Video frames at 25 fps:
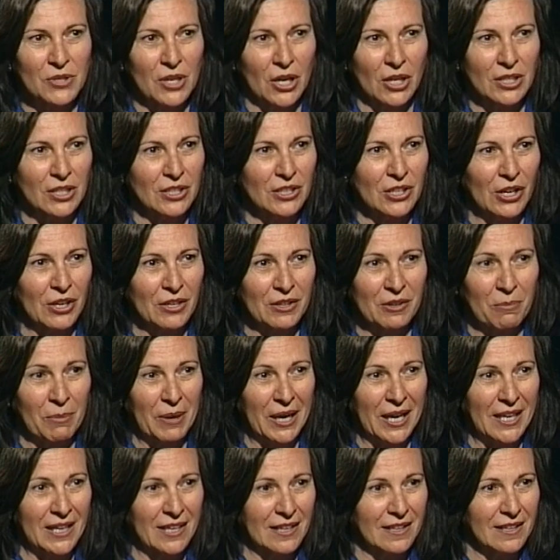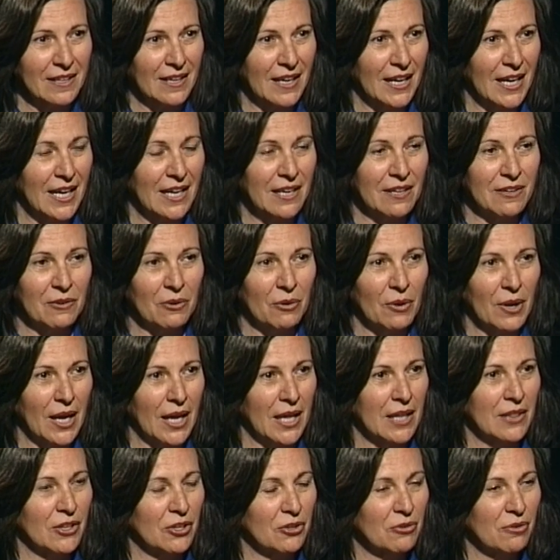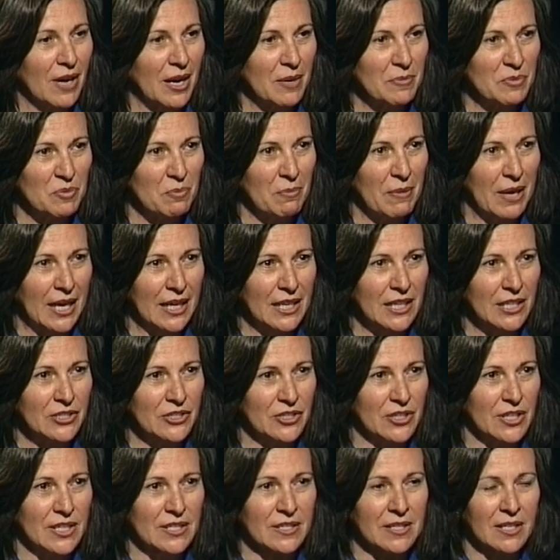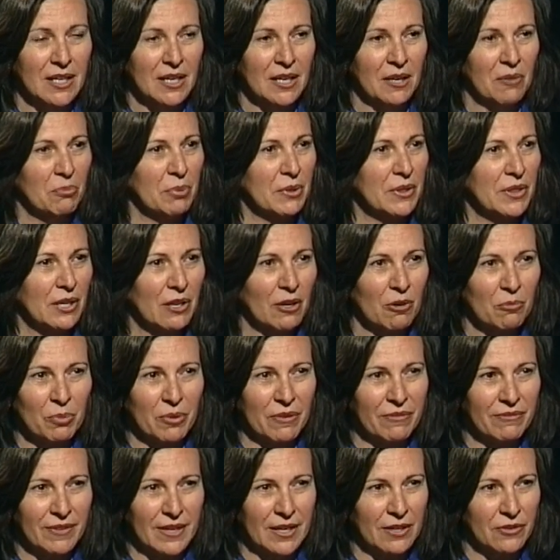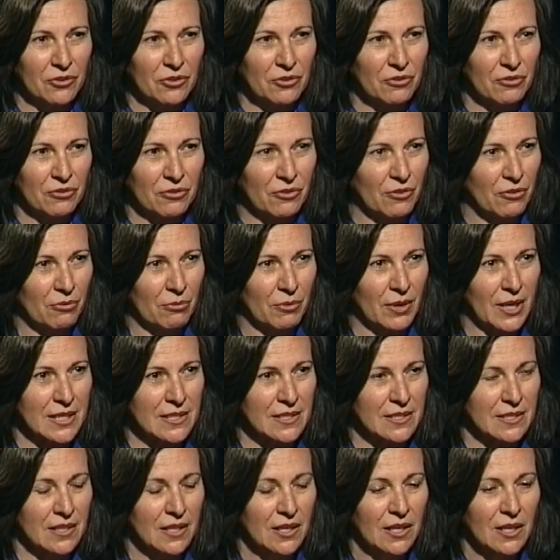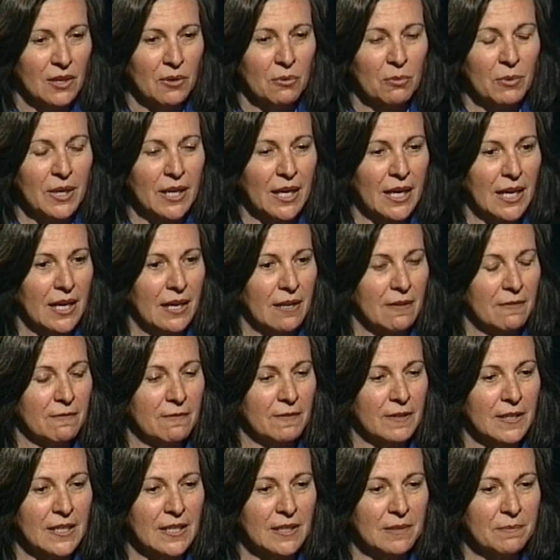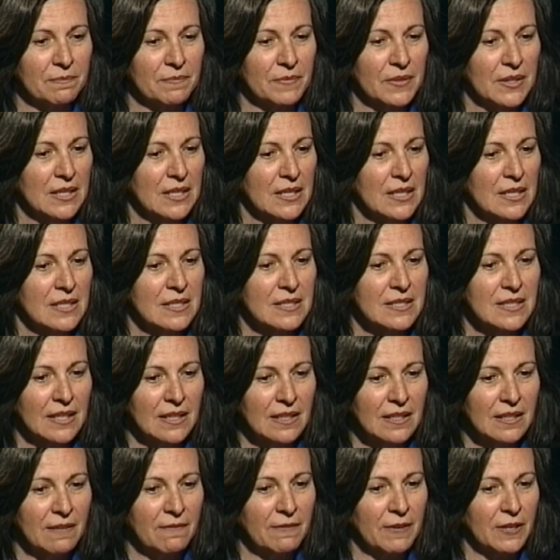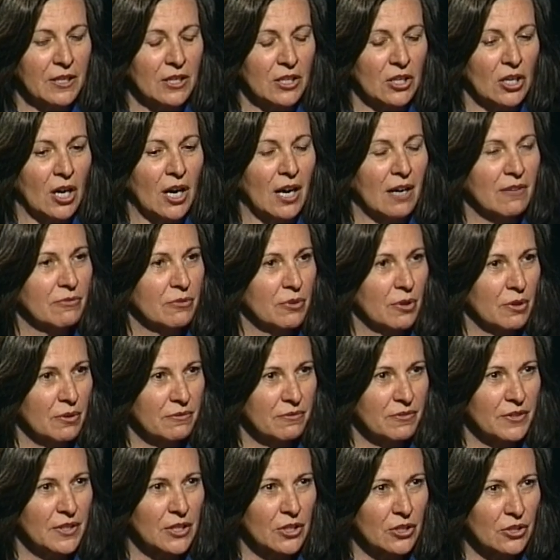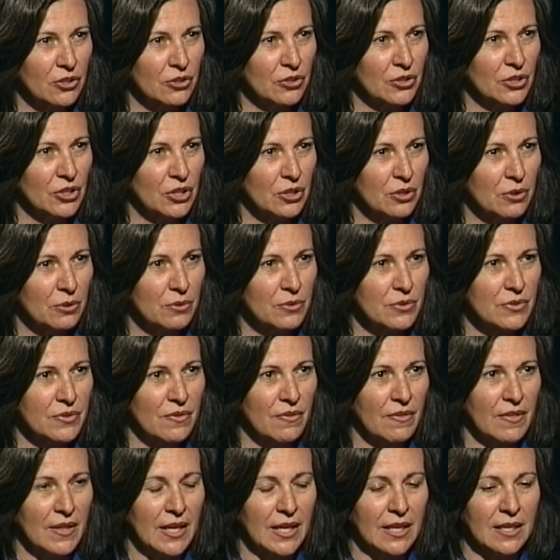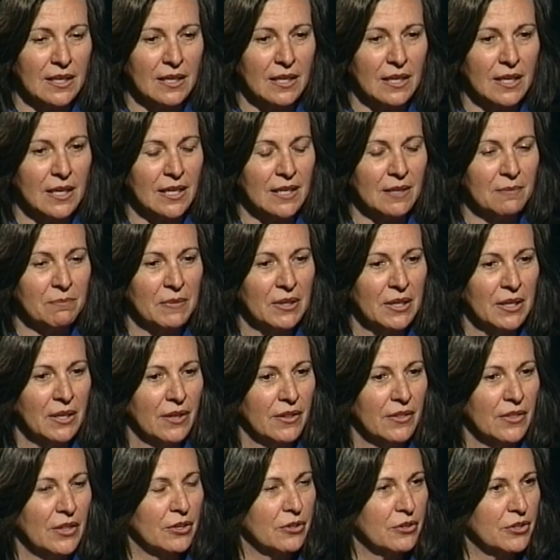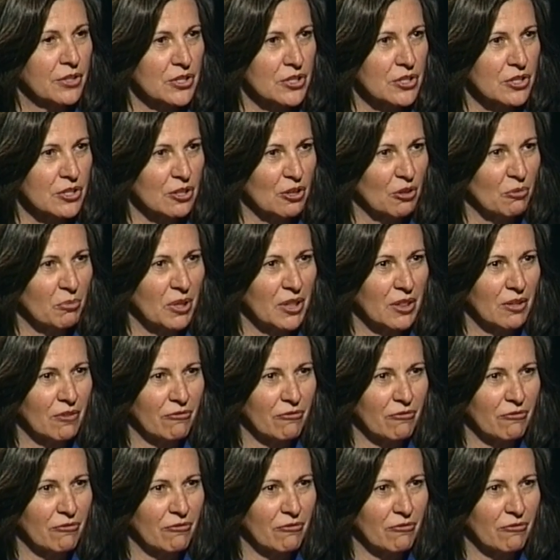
all along the bank? And the tribes manage this, but there are profound threats. We have significant off-road vehicle use that are disturbing the